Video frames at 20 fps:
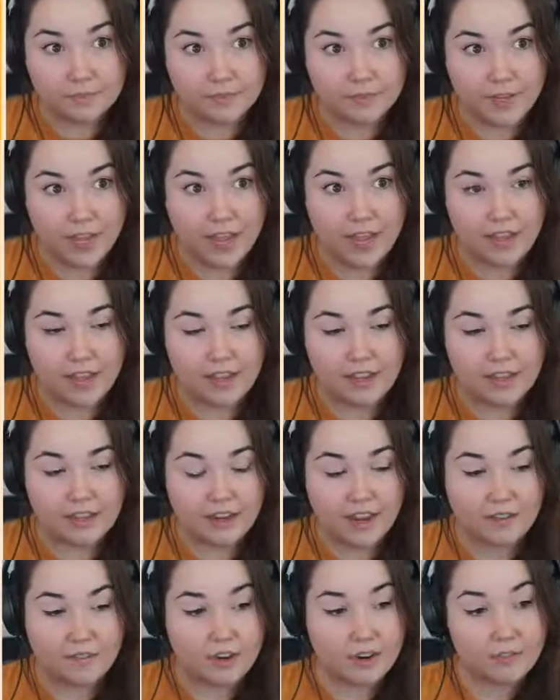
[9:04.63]

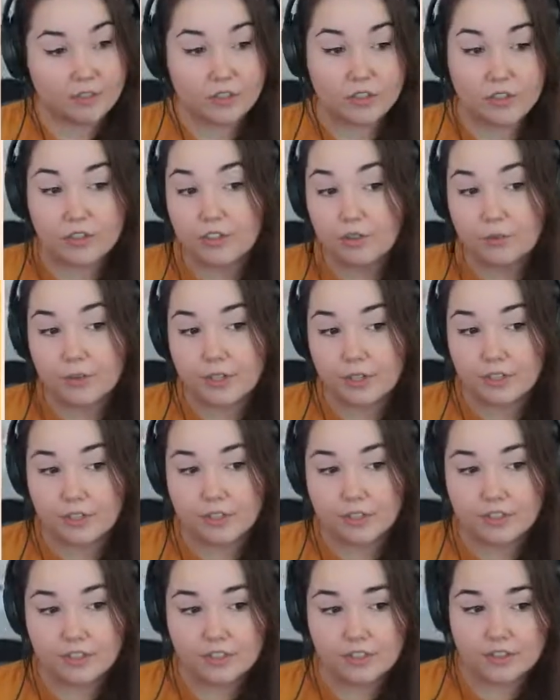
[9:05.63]
And I've never sold
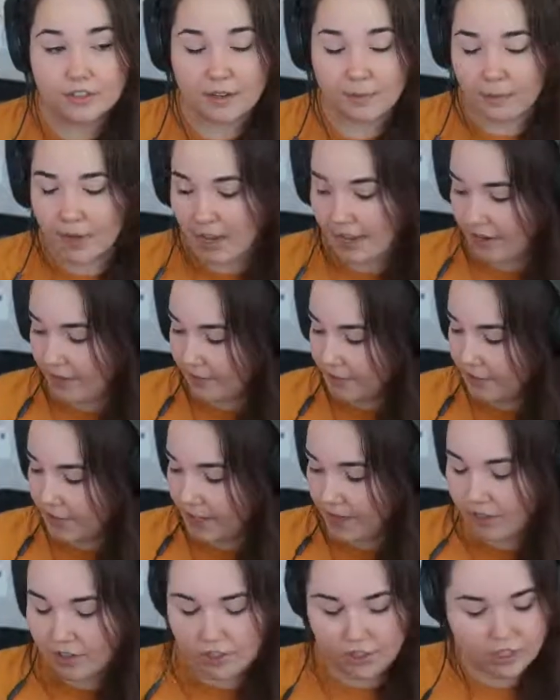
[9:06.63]
originals. I'm kind of
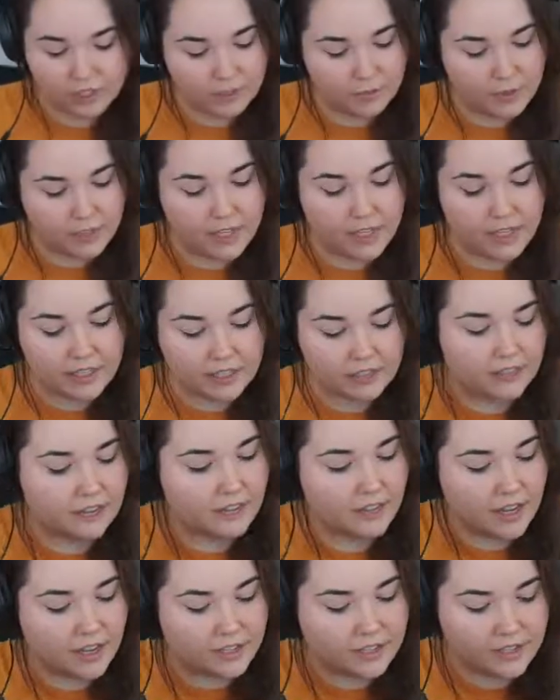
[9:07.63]
scared, just because
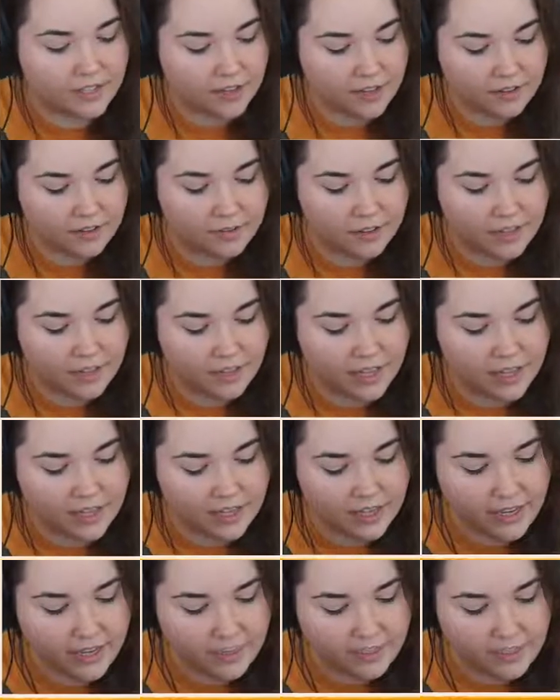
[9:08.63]
the idea of it like
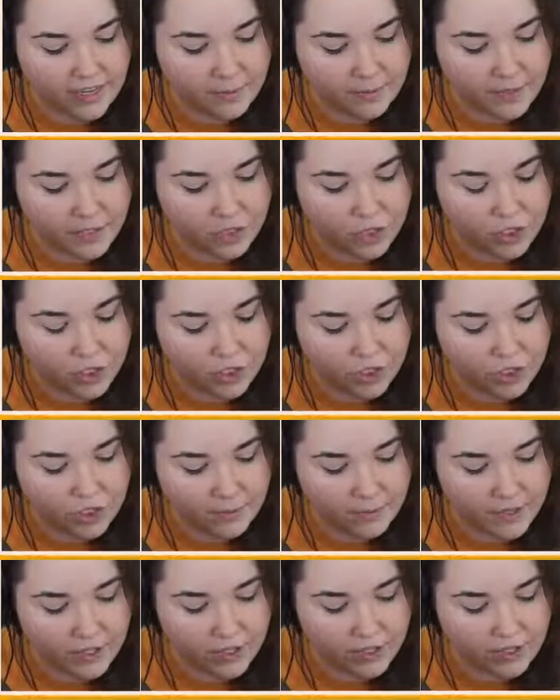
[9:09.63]
getting damaged in
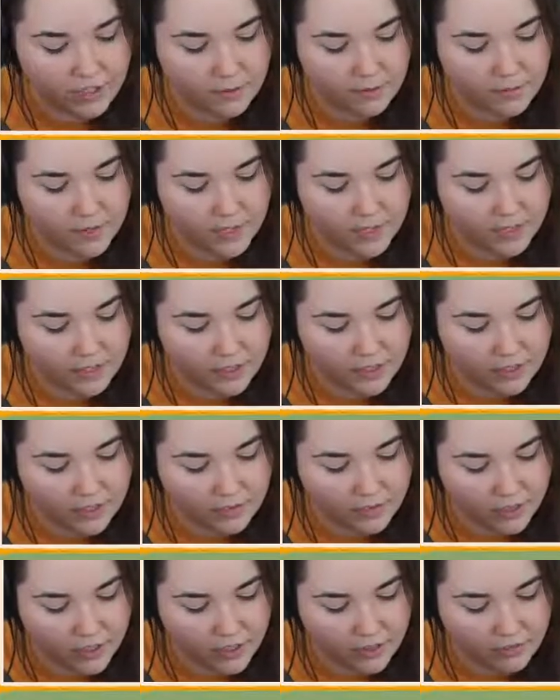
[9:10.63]
shipping or something is
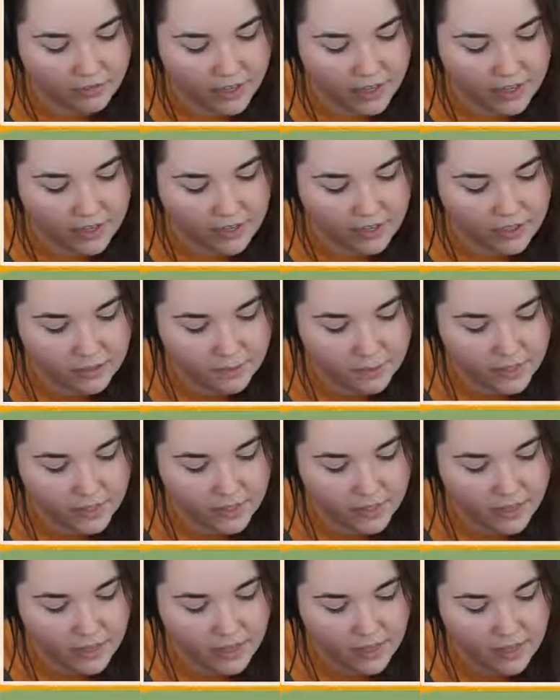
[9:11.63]
very frightening to me.
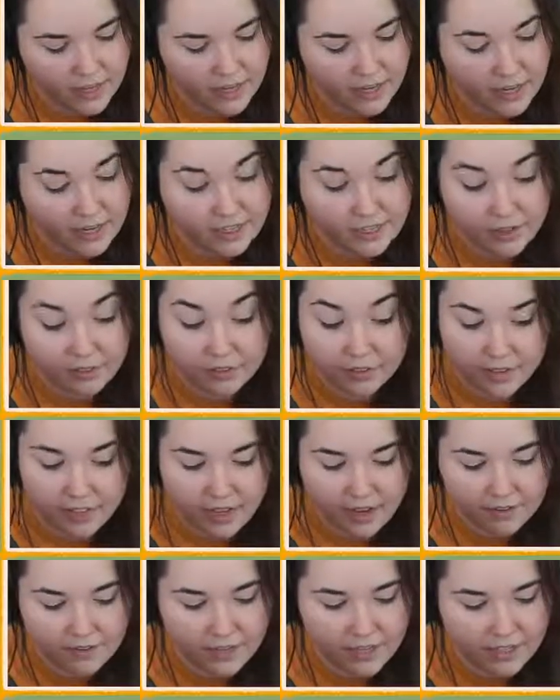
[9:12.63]
And I definitely
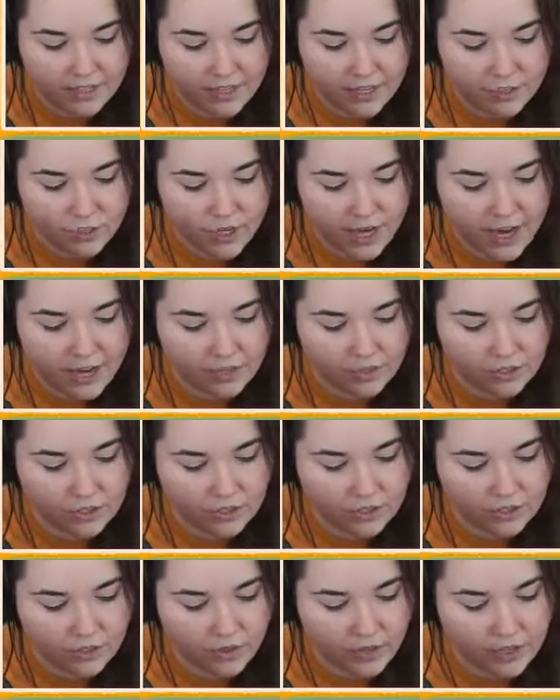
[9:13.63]
have to get that tracked,
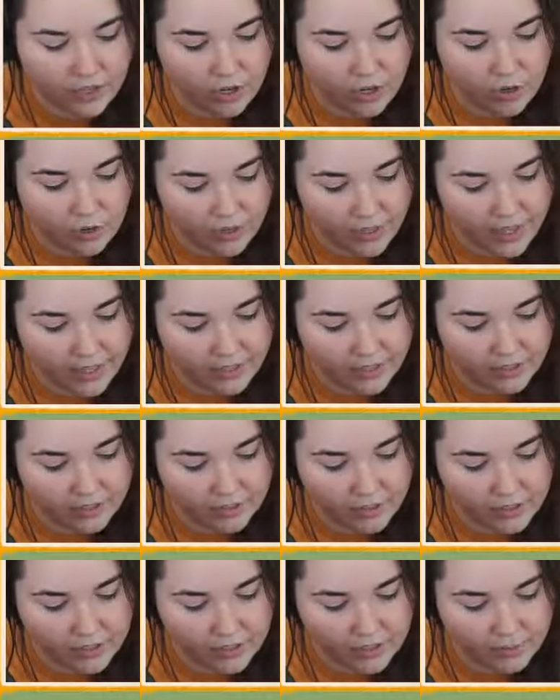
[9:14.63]
just so I know like
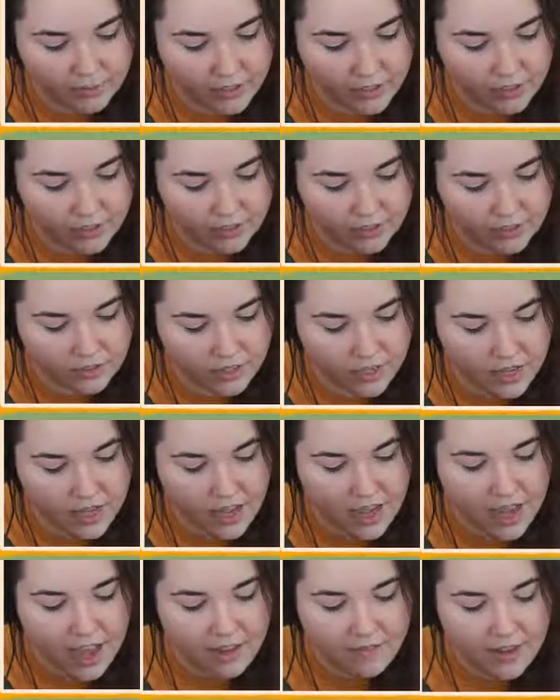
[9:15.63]
if it disappears.
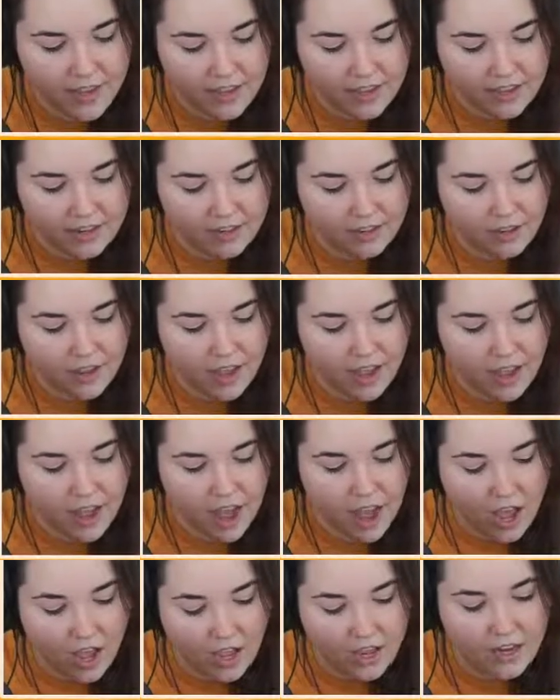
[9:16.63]
I've had
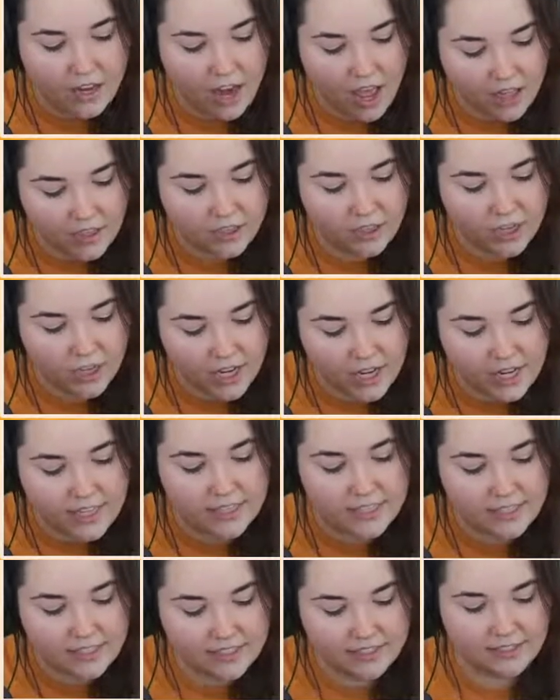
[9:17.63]
another
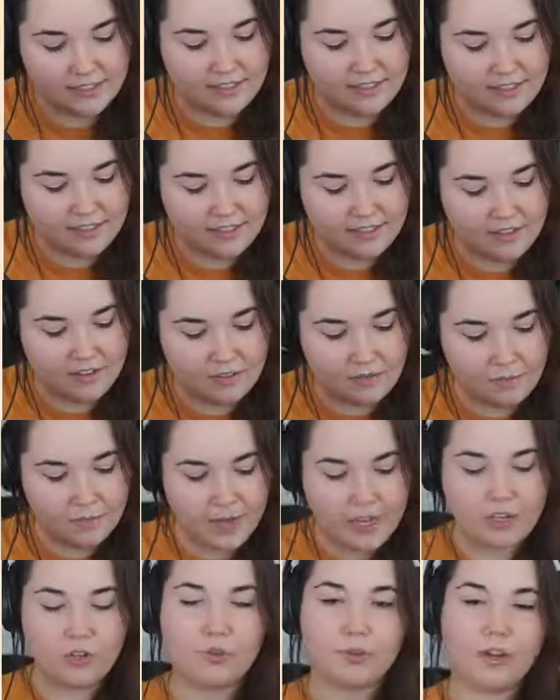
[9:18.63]
instance of
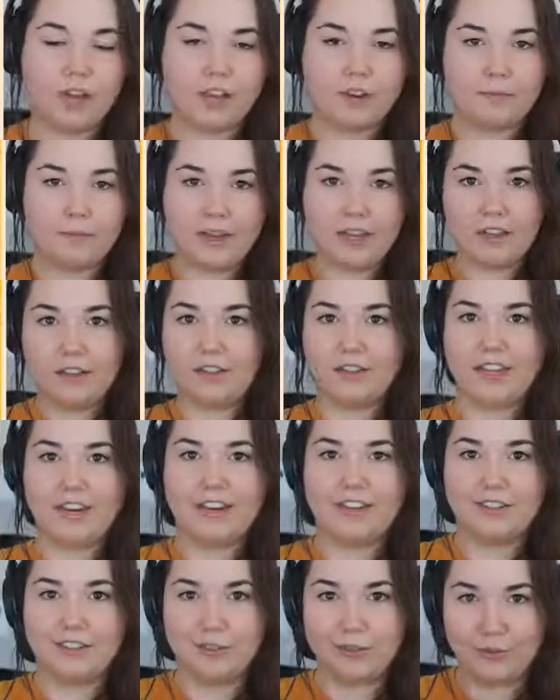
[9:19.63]
Patreon mail
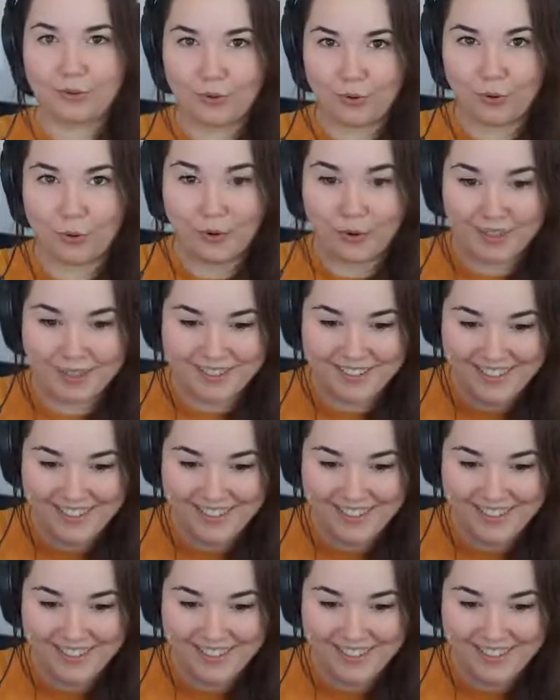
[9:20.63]
getting destroyed.